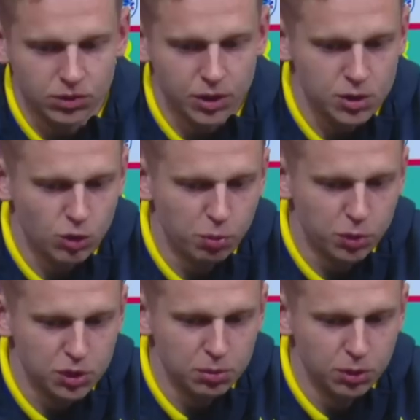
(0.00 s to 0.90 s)
there is no
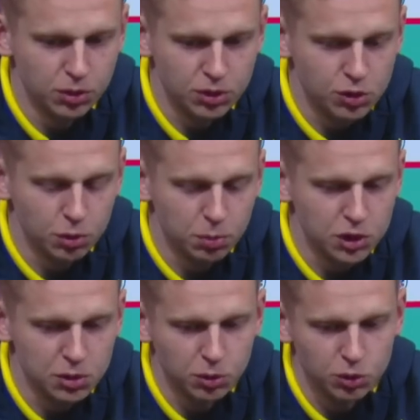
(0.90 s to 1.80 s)
possible. It's not
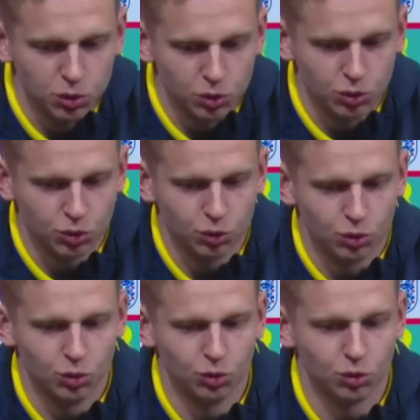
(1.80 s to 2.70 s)
possible
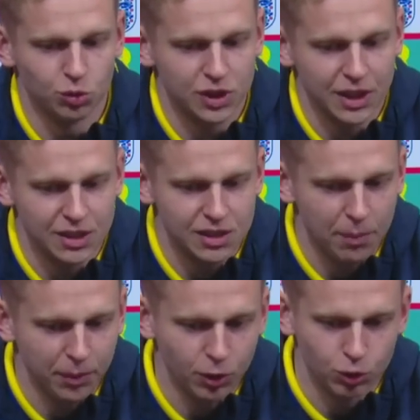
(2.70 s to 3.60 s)
to say
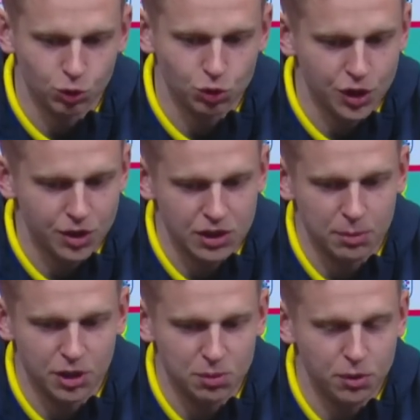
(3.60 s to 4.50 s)
something or to share
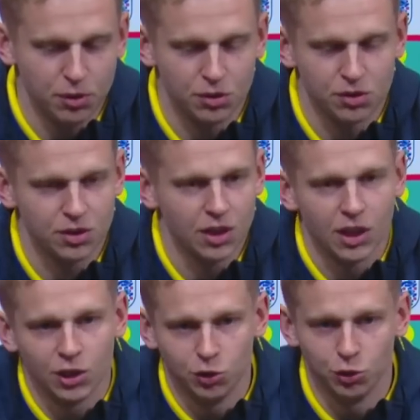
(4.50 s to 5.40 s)
some experience
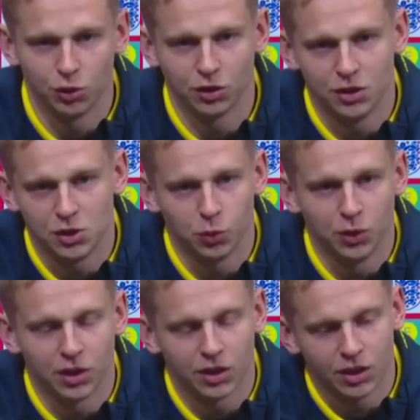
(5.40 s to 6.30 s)
during this
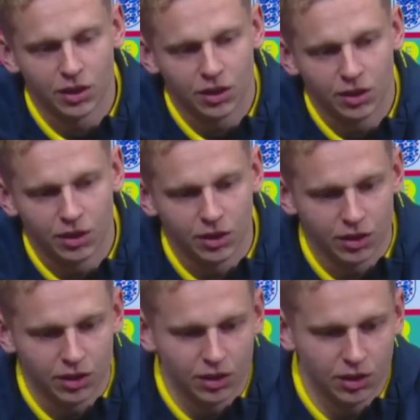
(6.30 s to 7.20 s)
week. And
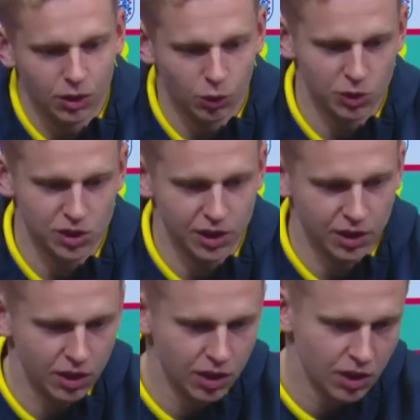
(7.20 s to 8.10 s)

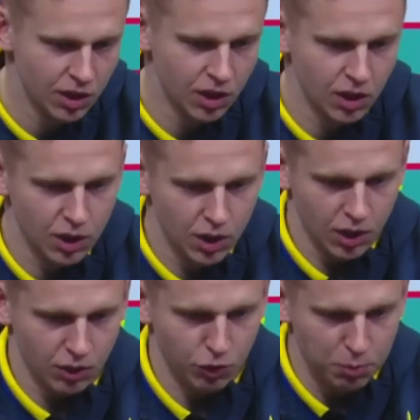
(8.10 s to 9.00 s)
obviously,
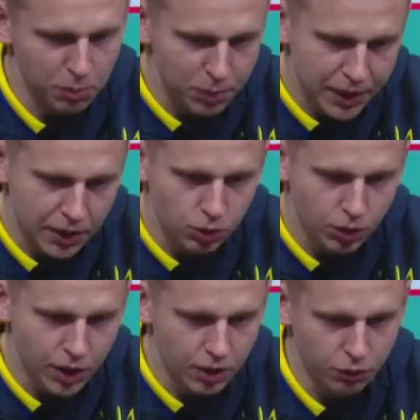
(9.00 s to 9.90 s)
we've been playing
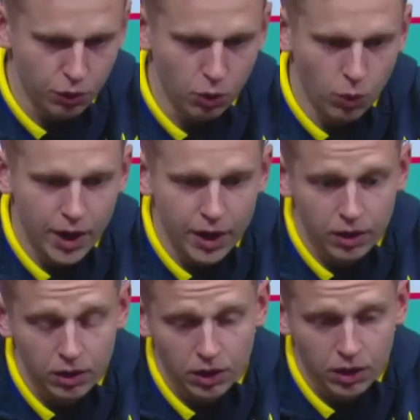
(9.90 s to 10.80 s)
together for a
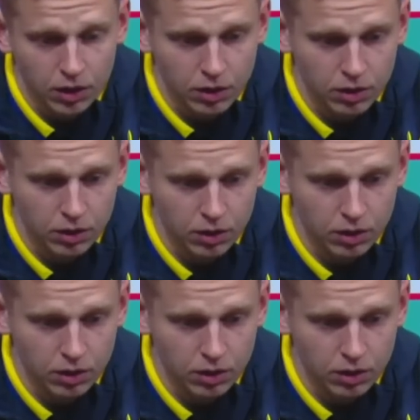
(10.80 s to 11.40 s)
while, and